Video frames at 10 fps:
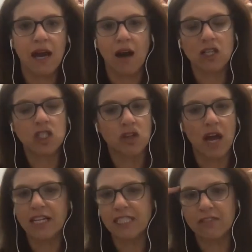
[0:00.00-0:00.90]
our
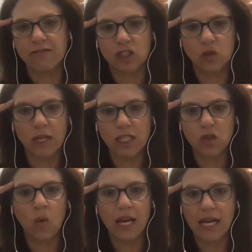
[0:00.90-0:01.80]
strategy for
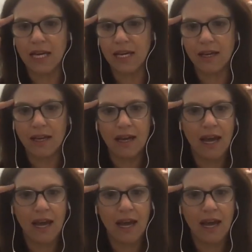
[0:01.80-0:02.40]
2020